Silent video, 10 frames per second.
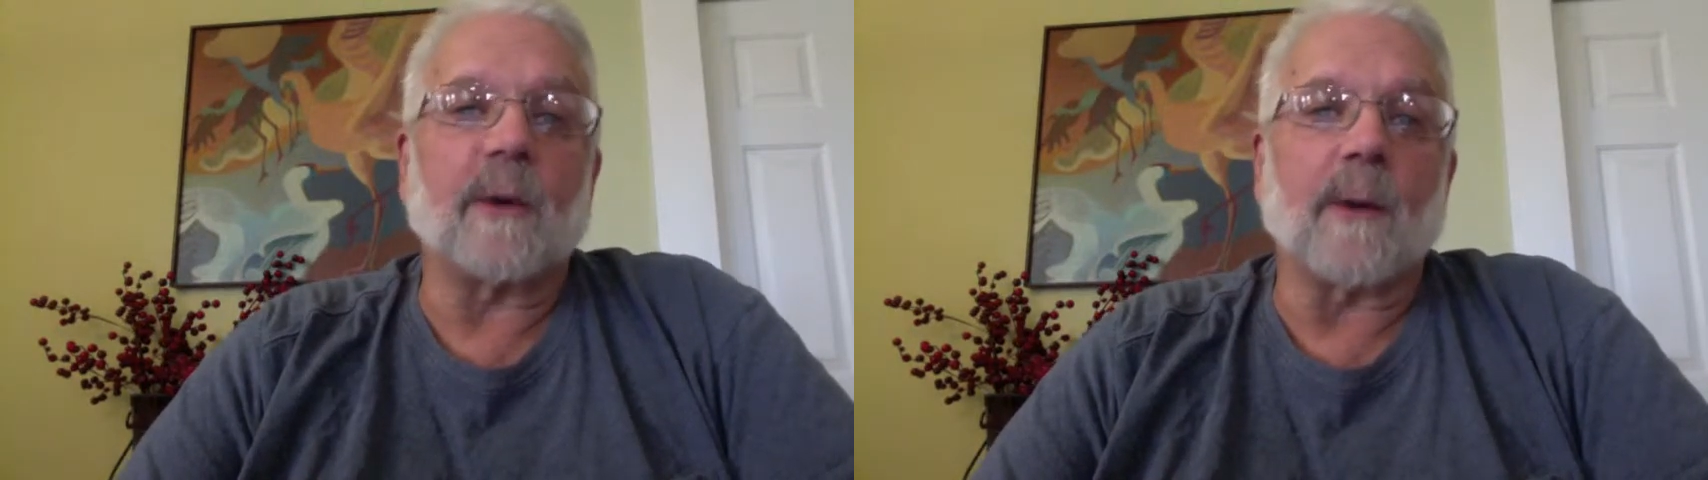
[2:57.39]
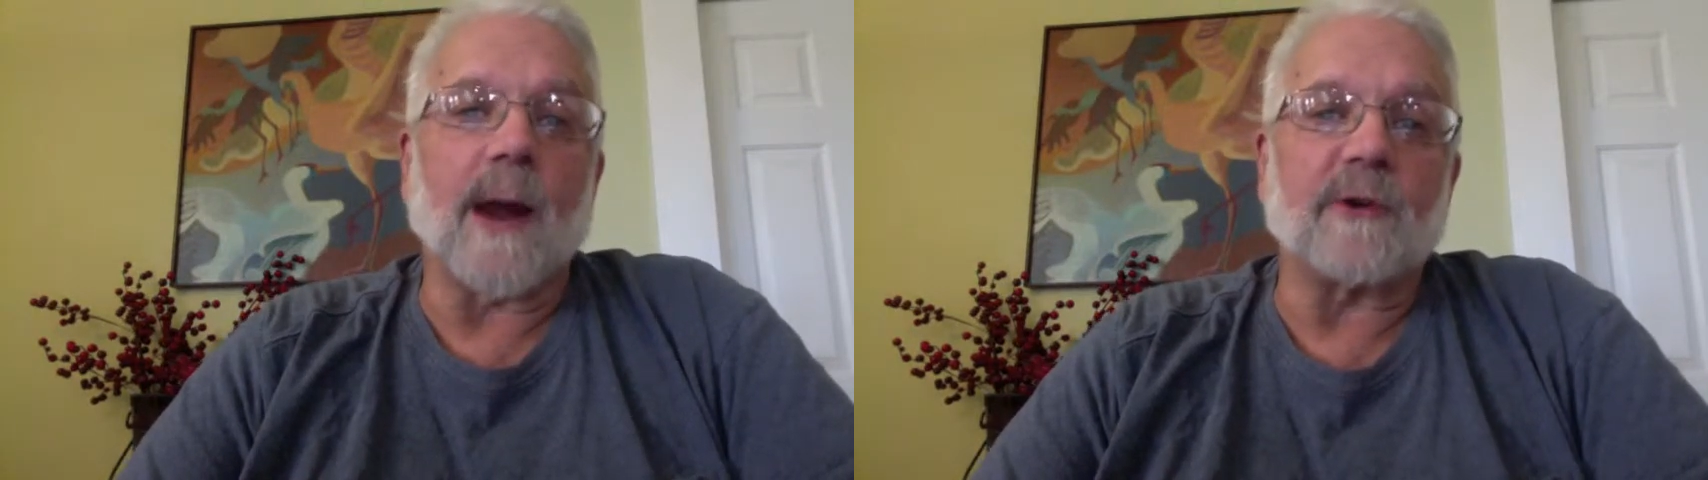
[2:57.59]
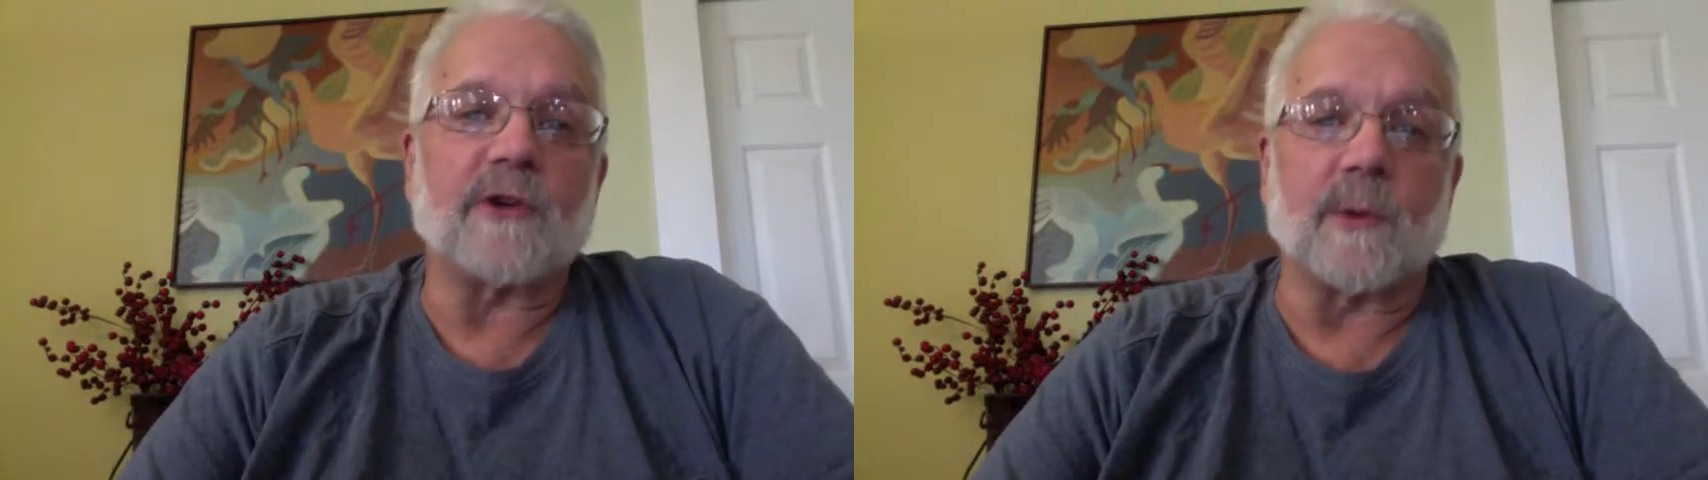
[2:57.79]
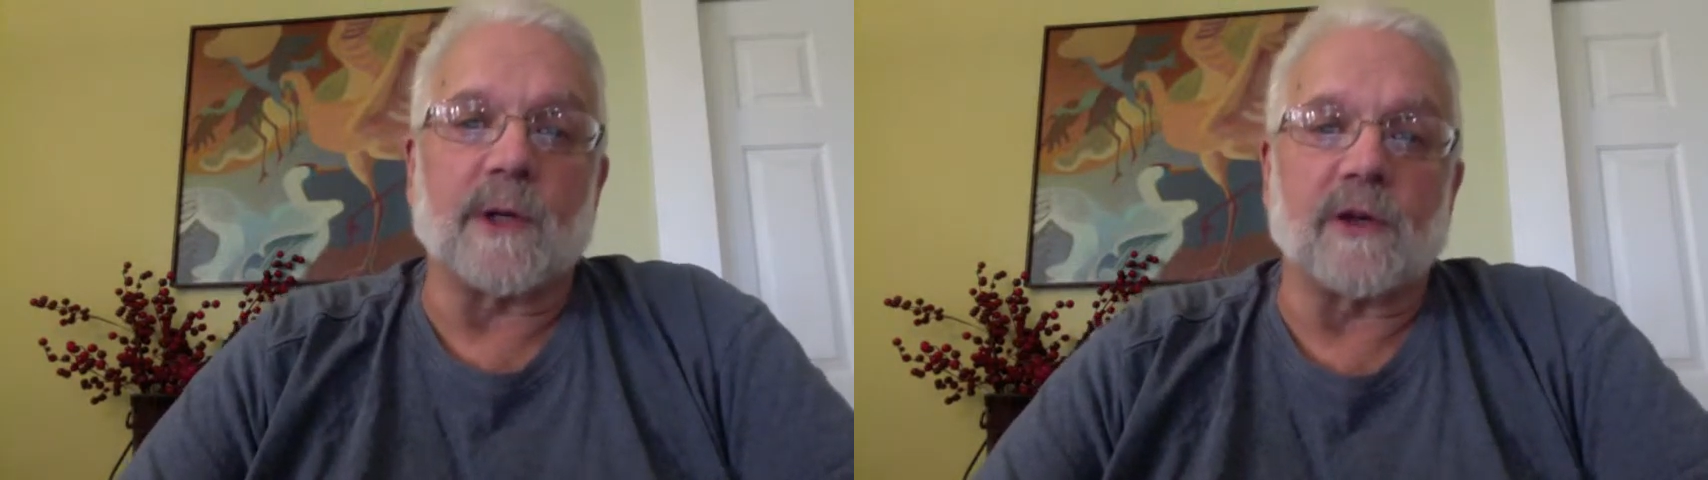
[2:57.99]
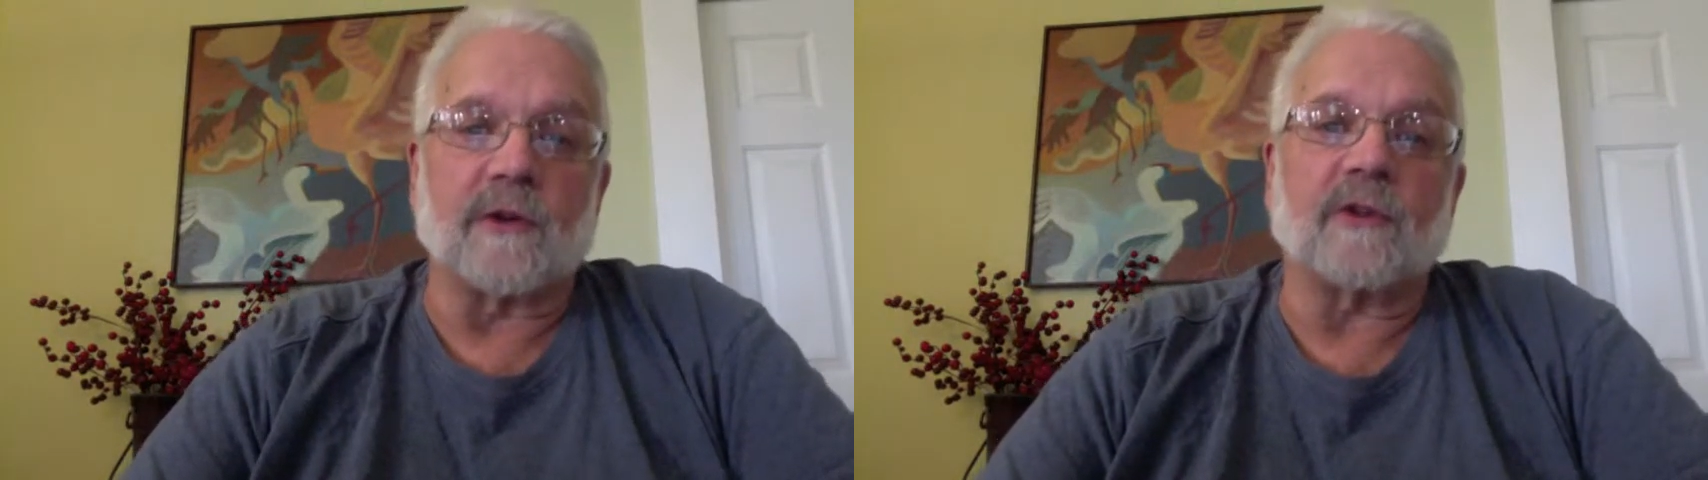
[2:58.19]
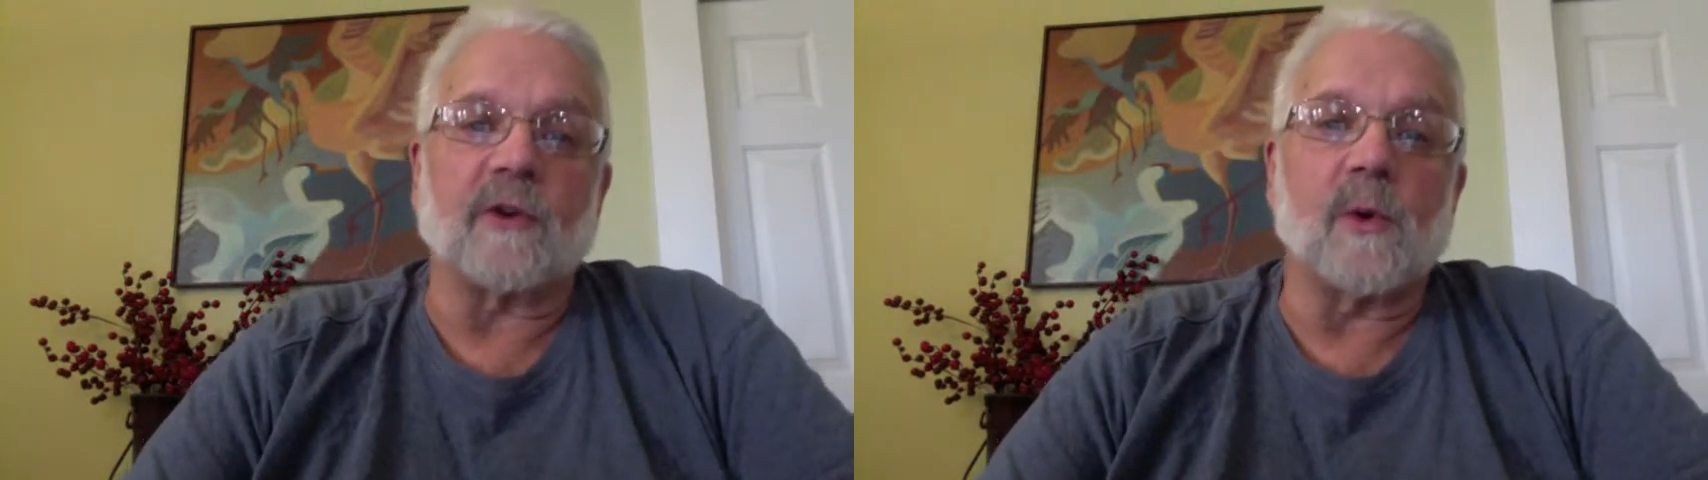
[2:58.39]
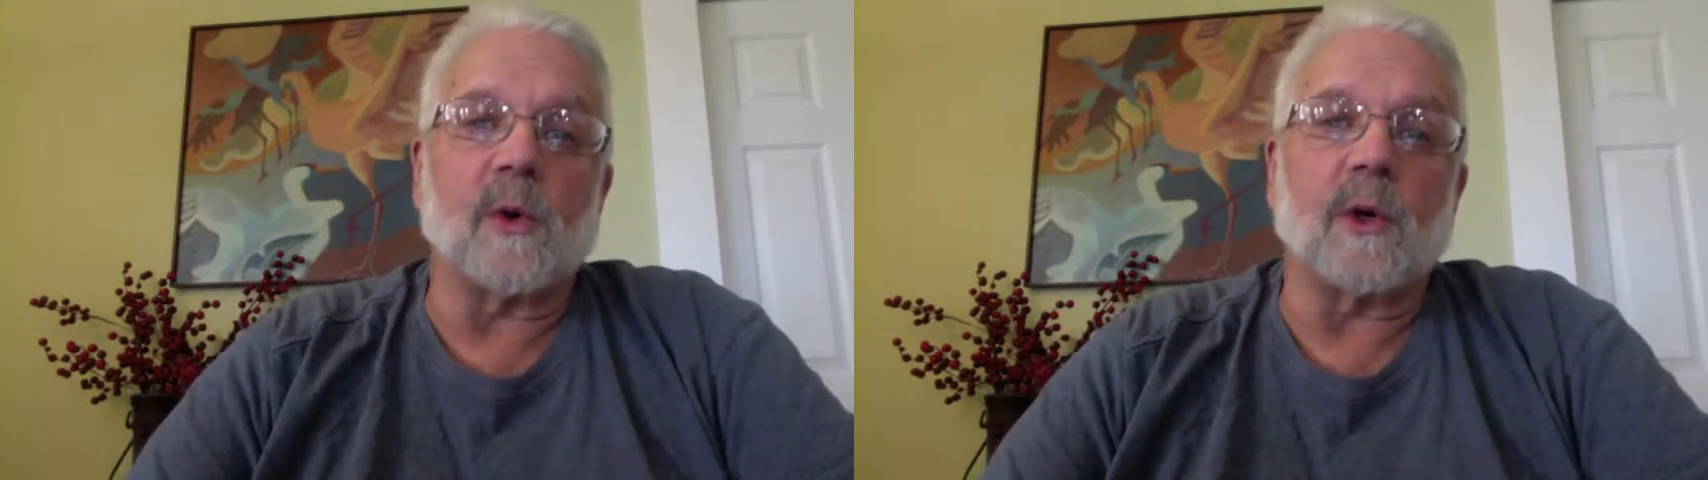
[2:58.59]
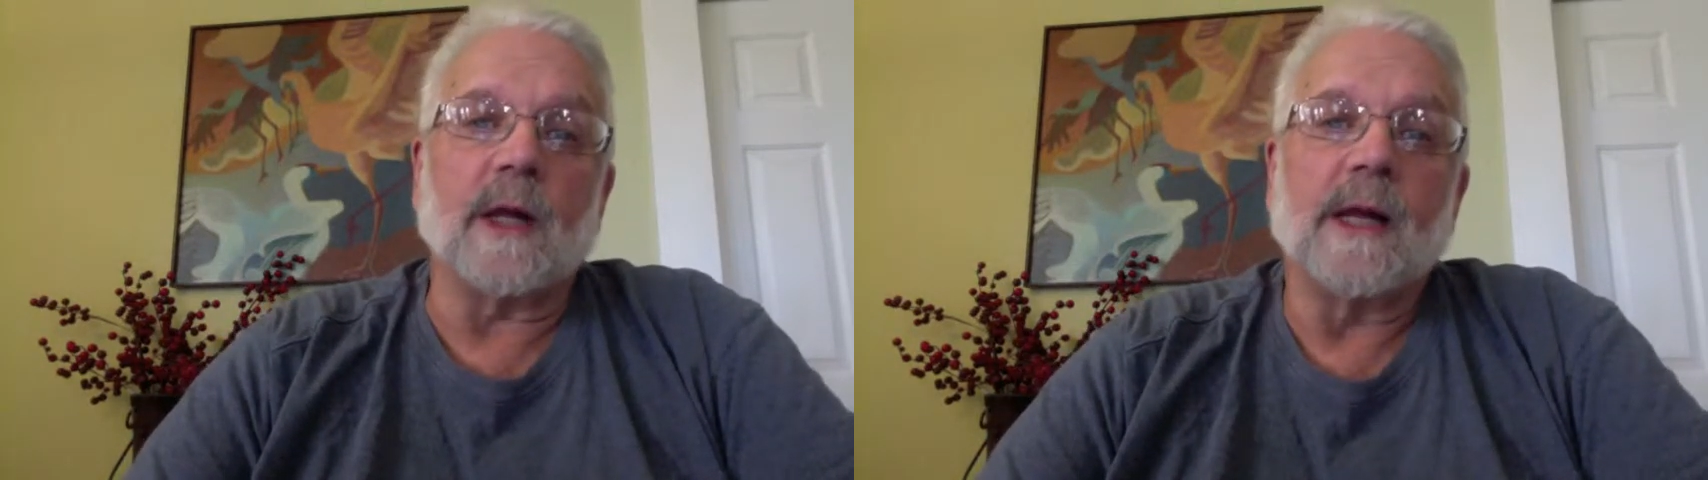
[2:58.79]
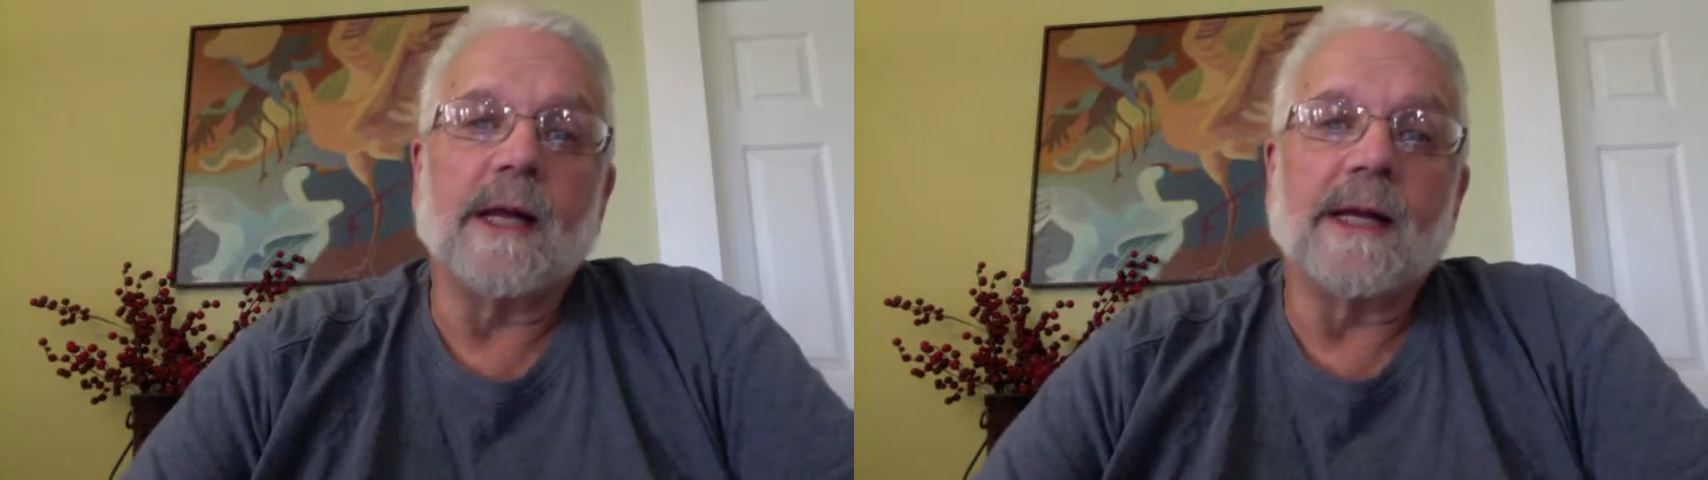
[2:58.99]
around you in your school